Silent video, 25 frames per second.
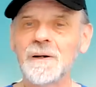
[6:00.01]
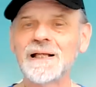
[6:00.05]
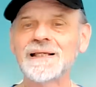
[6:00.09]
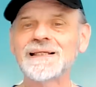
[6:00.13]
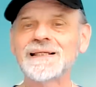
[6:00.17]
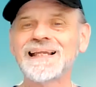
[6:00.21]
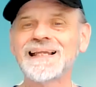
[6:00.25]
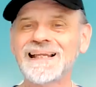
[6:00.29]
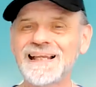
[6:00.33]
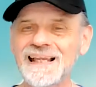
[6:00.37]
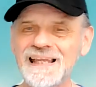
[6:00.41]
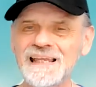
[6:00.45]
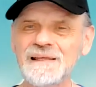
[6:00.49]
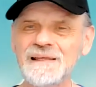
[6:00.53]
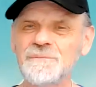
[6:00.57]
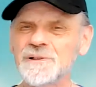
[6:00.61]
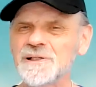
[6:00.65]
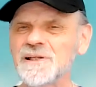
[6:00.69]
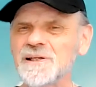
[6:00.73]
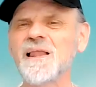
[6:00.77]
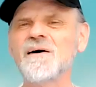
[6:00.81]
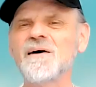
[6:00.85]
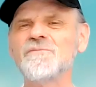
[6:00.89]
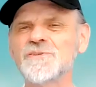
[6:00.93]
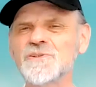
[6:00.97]
But he
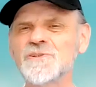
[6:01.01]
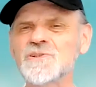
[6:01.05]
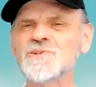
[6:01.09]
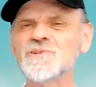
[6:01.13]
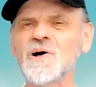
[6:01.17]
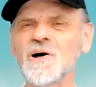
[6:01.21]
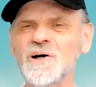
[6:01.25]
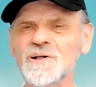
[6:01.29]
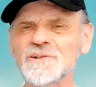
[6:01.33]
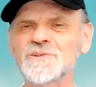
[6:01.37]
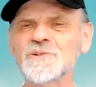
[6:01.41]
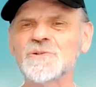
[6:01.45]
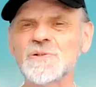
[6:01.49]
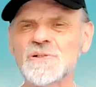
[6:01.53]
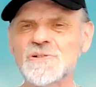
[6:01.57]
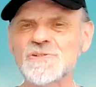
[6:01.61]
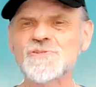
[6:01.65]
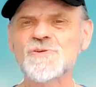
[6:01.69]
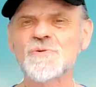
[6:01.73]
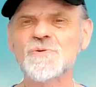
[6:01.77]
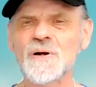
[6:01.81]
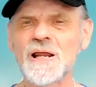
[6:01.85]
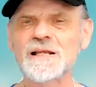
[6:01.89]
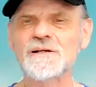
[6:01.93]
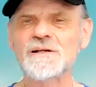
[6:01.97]
would love to talk to
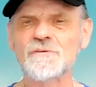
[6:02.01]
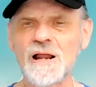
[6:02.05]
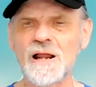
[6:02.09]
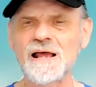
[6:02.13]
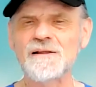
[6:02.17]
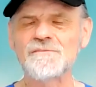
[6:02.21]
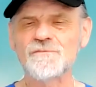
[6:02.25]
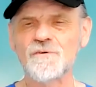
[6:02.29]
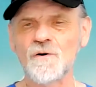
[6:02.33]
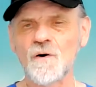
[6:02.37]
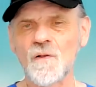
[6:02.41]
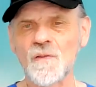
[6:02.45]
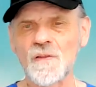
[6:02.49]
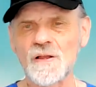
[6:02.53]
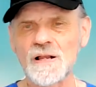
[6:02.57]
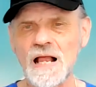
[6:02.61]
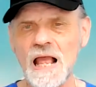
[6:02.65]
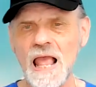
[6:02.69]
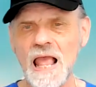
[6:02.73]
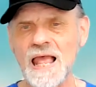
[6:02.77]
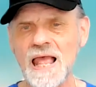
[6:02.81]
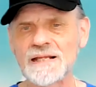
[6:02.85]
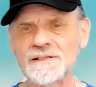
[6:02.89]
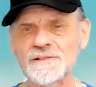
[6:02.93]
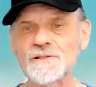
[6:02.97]
his great grandfather.
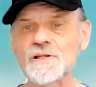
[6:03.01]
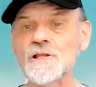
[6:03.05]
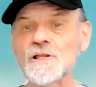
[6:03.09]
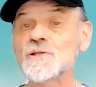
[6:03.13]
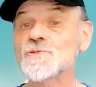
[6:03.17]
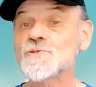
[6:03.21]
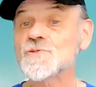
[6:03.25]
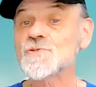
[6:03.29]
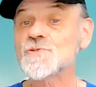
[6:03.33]
And